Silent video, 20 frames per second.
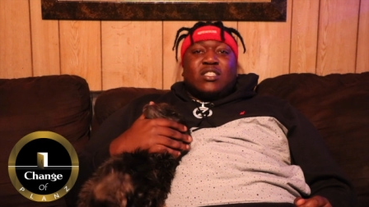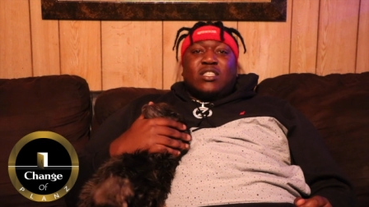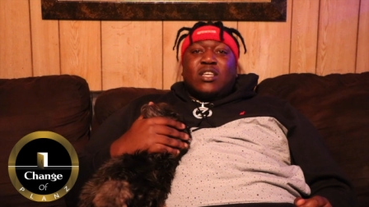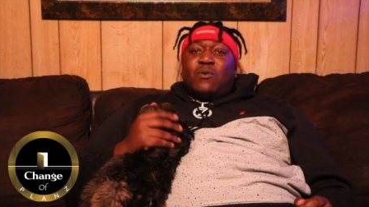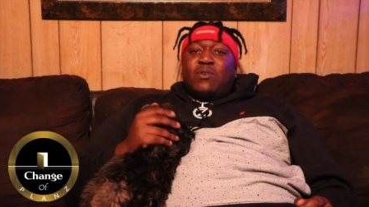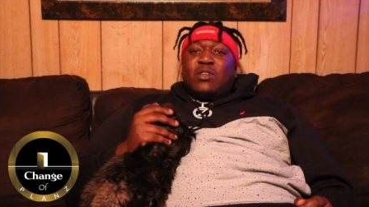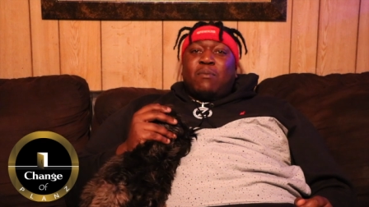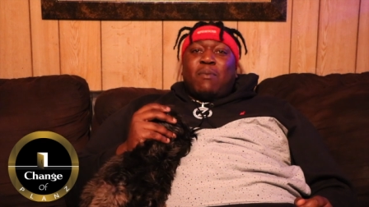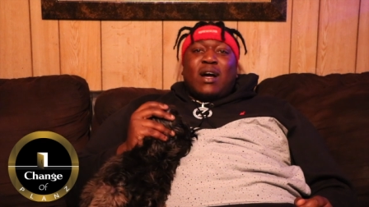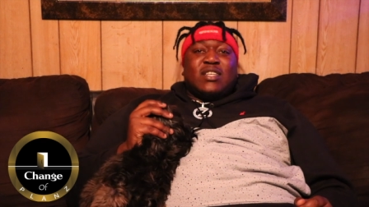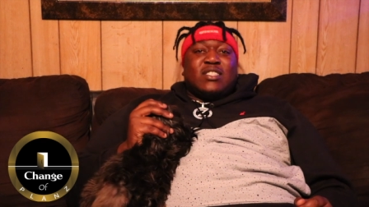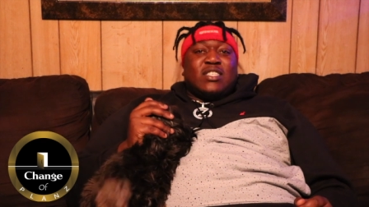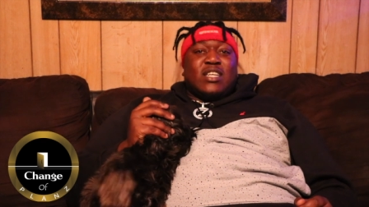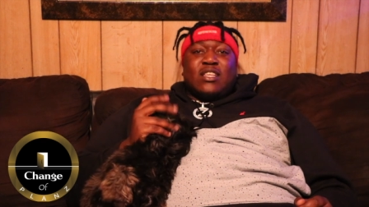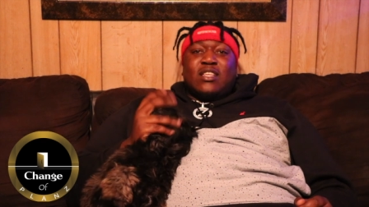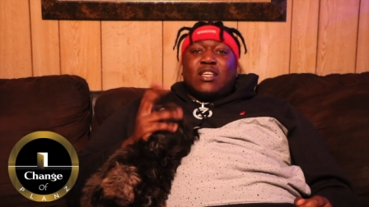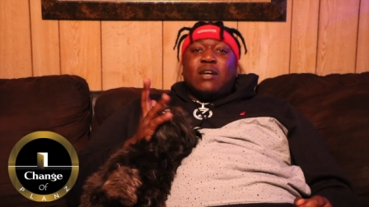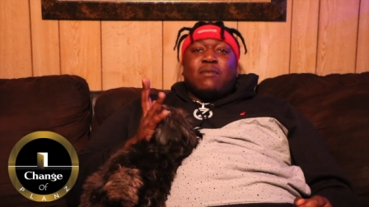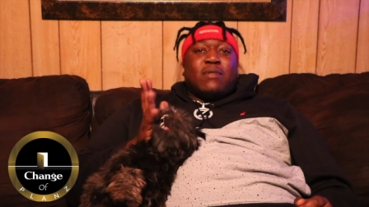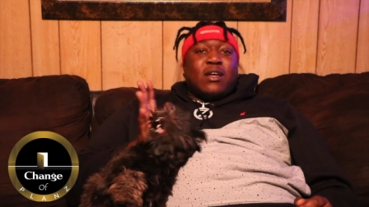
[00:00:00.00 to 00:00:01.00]
So what the Bible
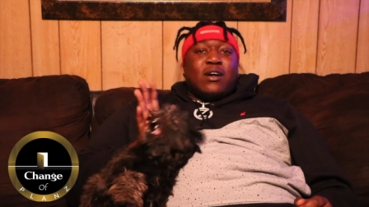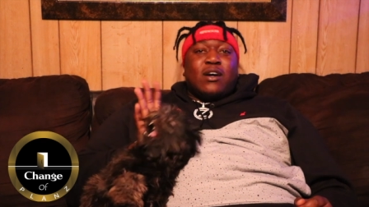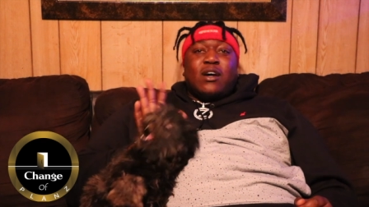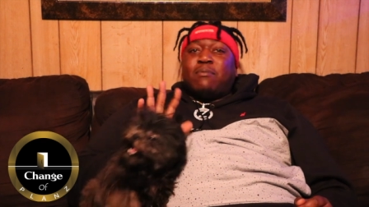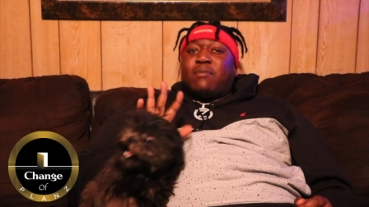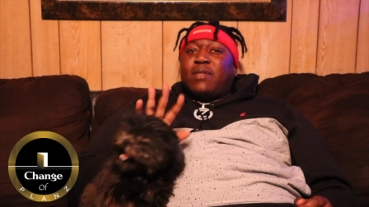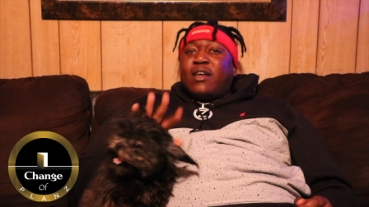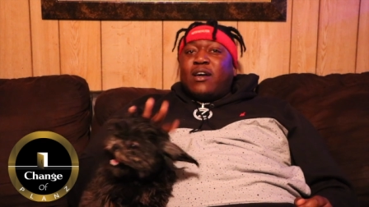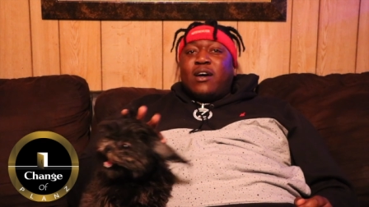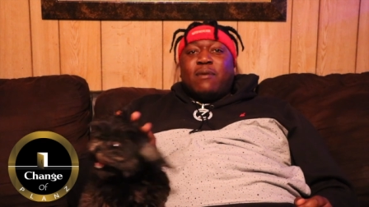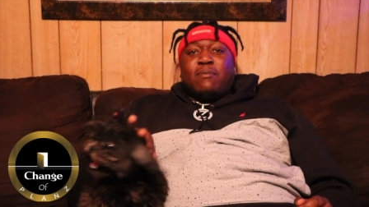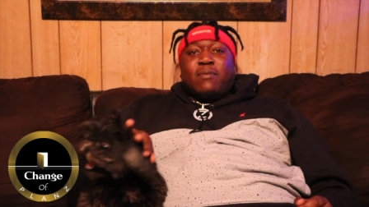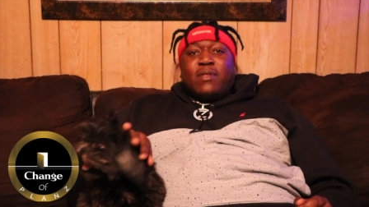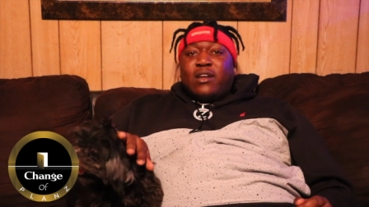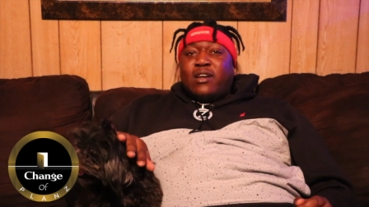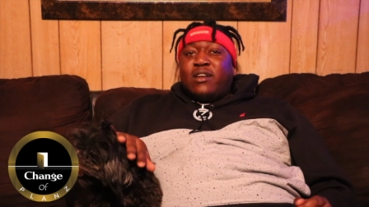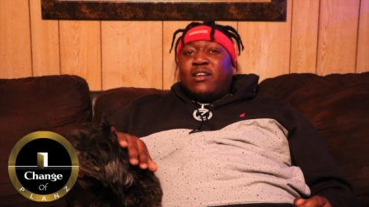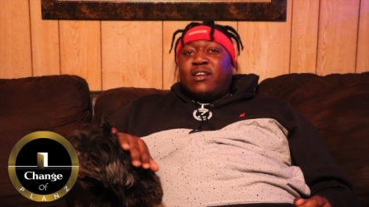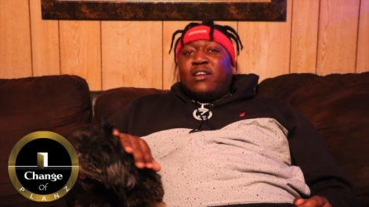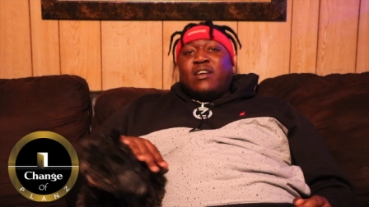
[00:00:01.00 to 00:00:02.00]
says up there, up there, up
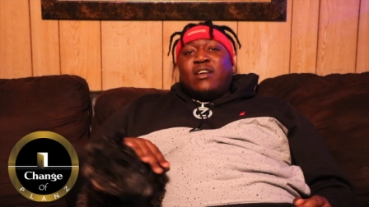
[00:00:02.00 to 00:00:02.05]
there,